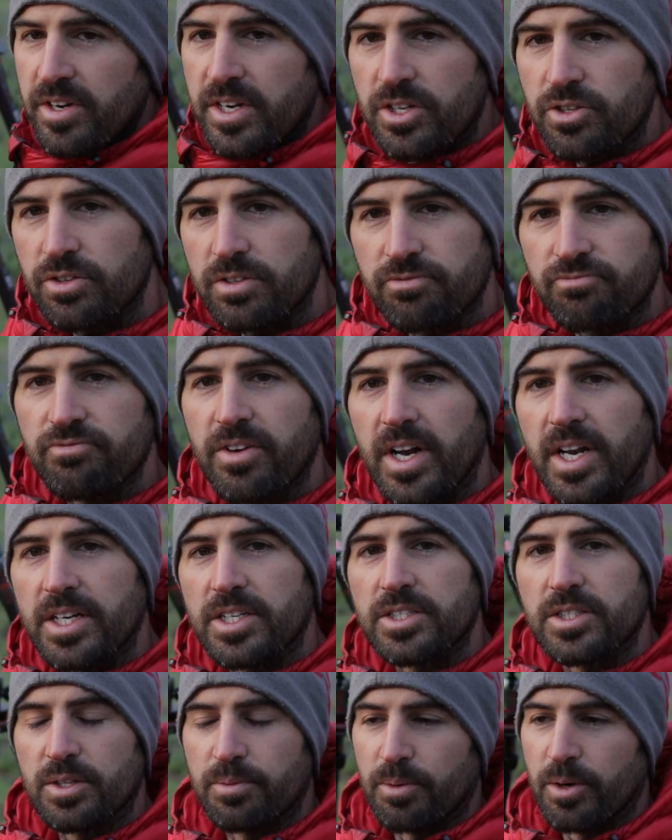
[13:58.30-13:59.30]
trying to
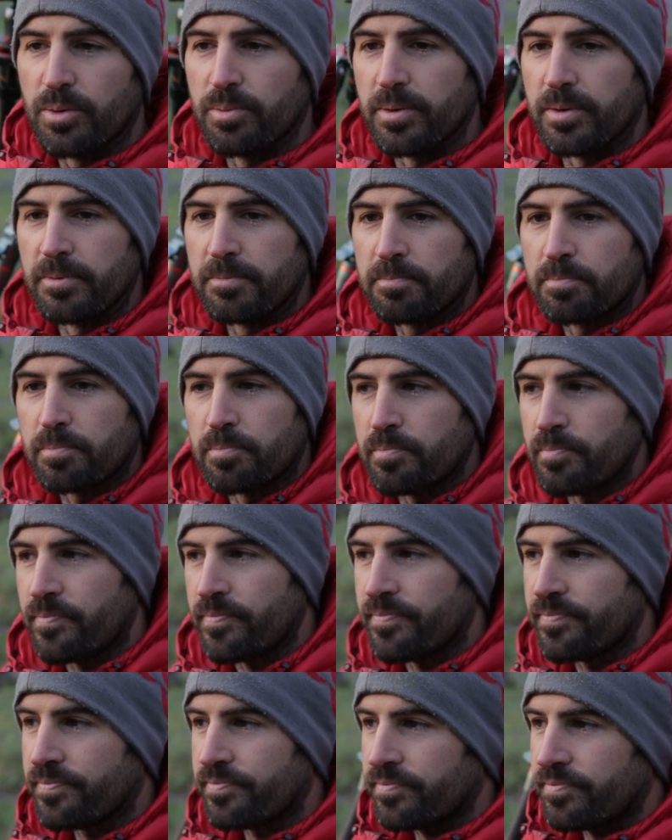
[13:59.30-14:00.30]
relish the moment,
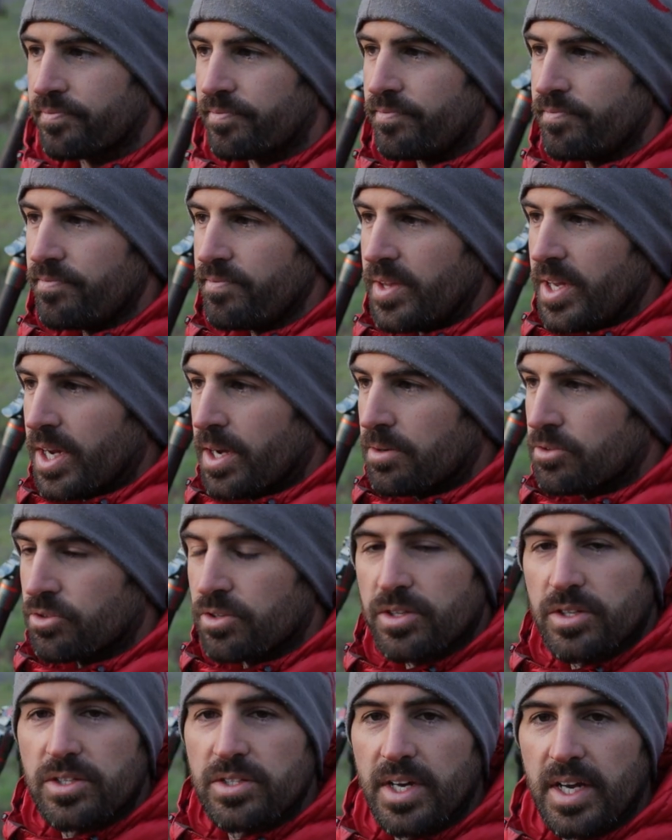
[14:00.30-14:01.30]

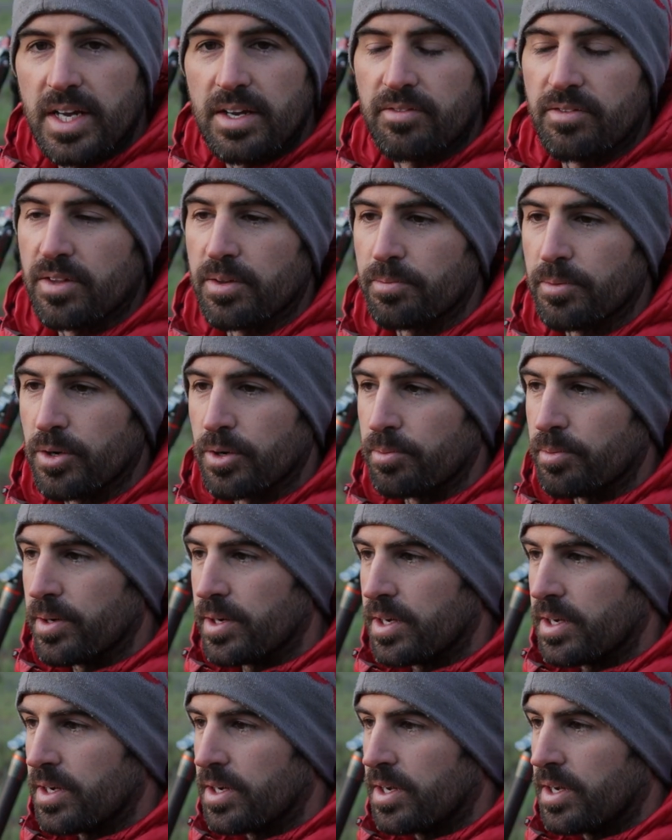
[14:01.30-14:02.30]
trying to savour the
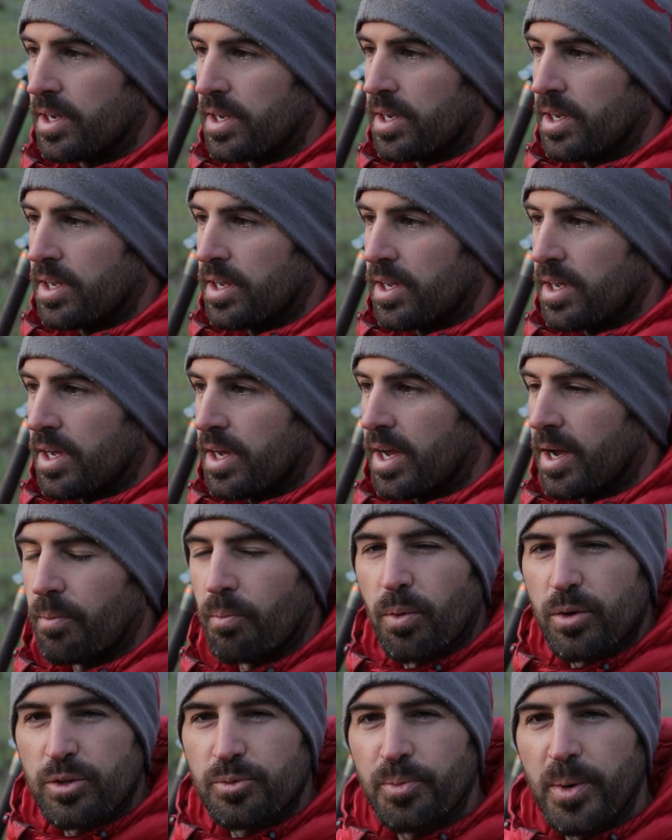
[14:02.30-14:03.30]
moment.
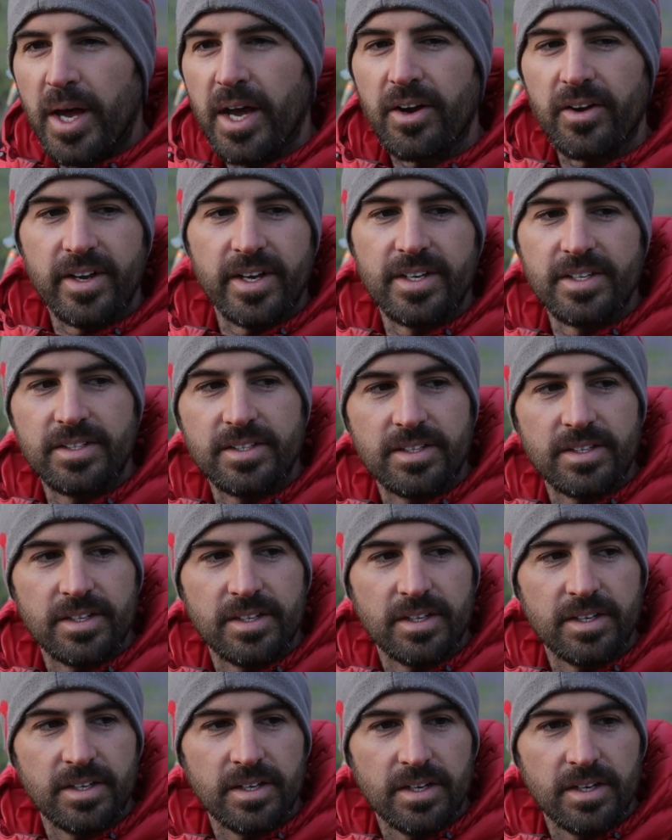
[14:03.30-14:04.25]
And what's better is